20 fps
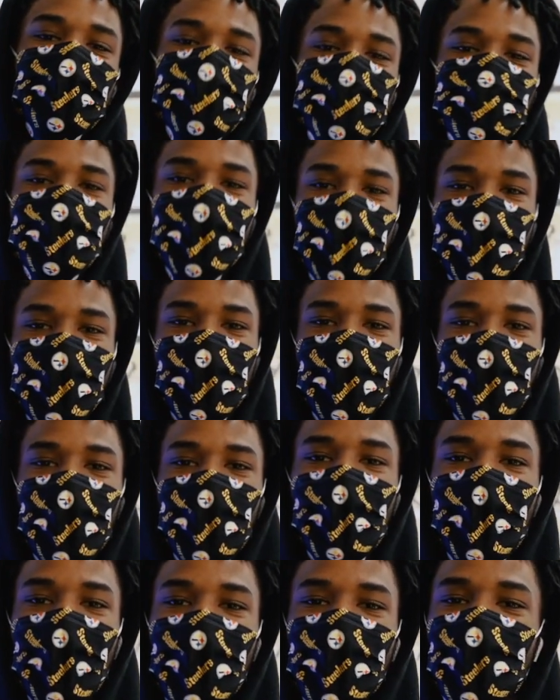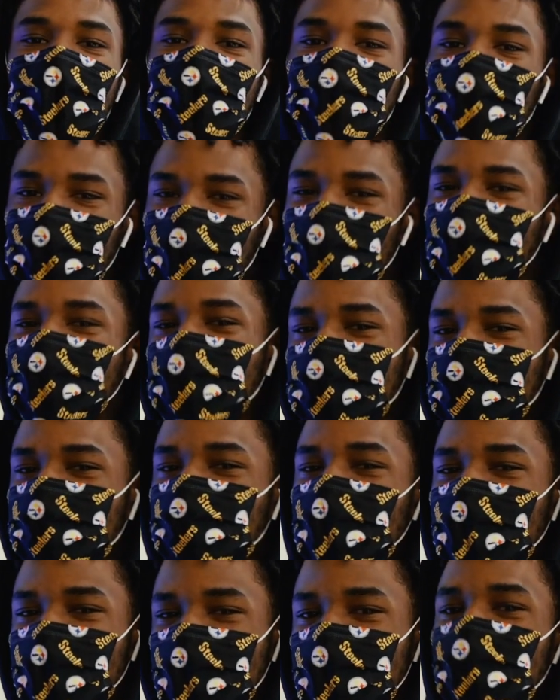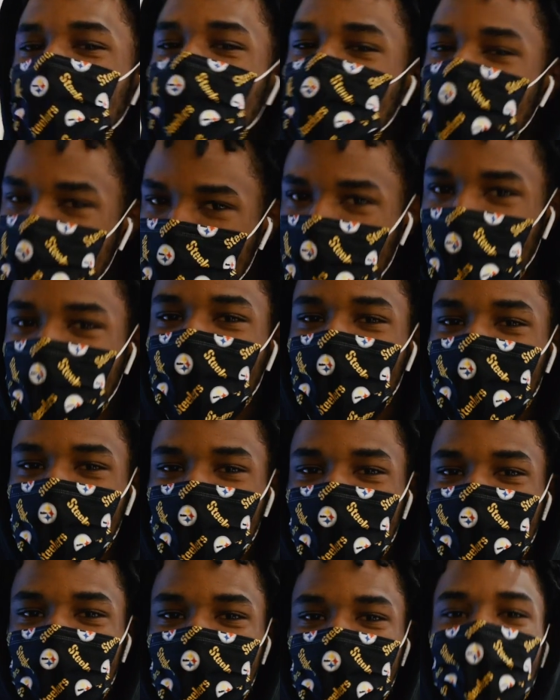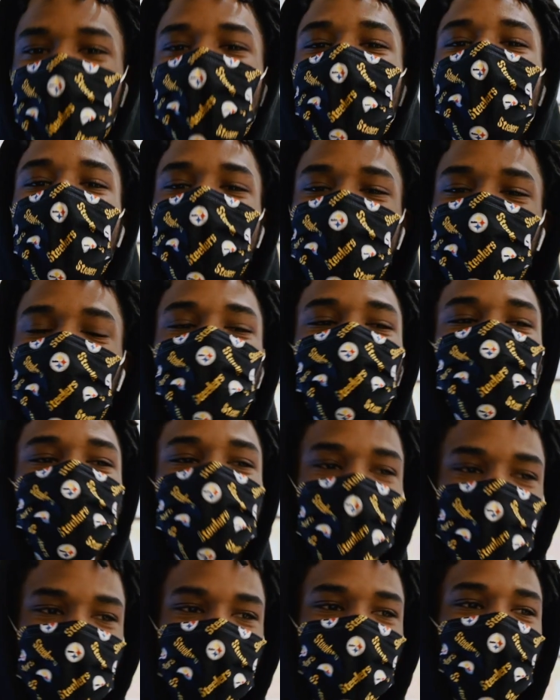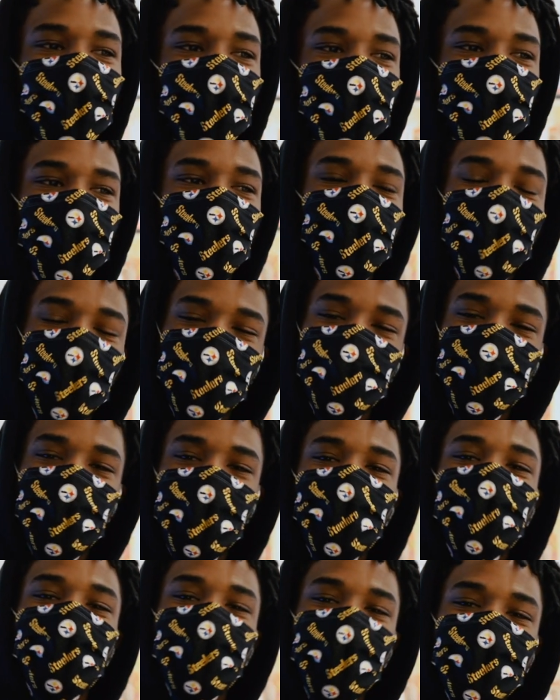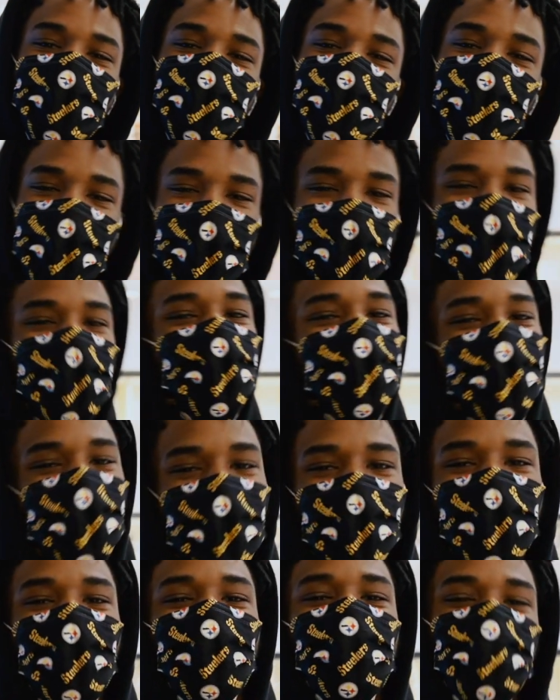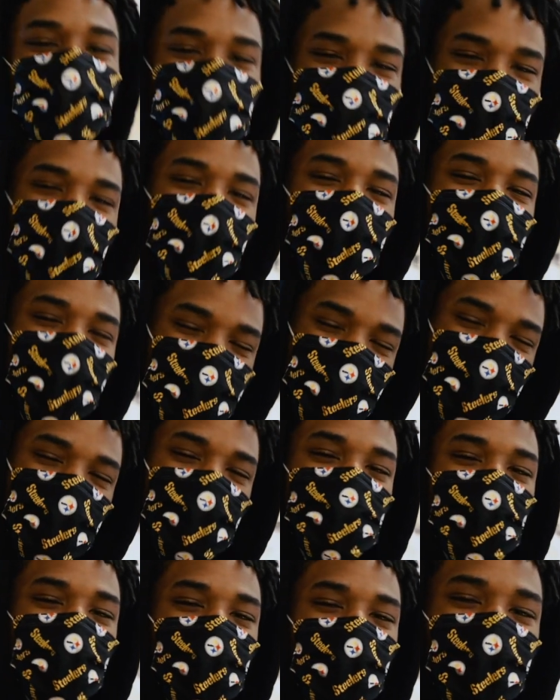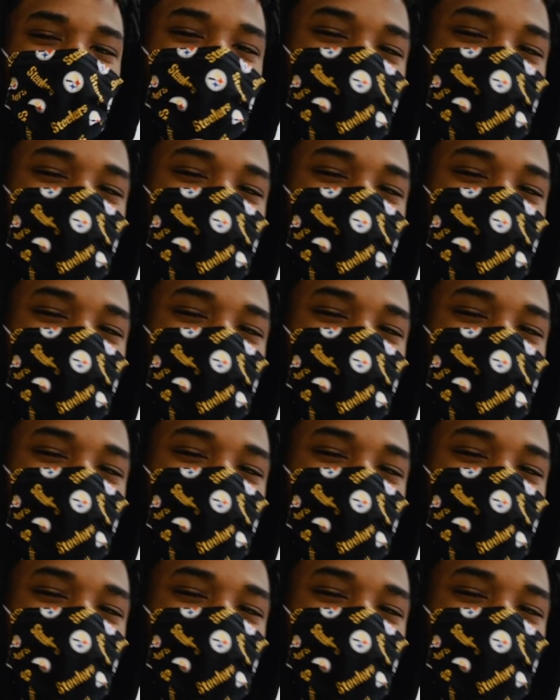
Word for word: I'm saying, I gave him a little temporary leave. He be back later. I, I told him to take the day off for a little bit. Because he, he had a little attitude, so I had, send him away a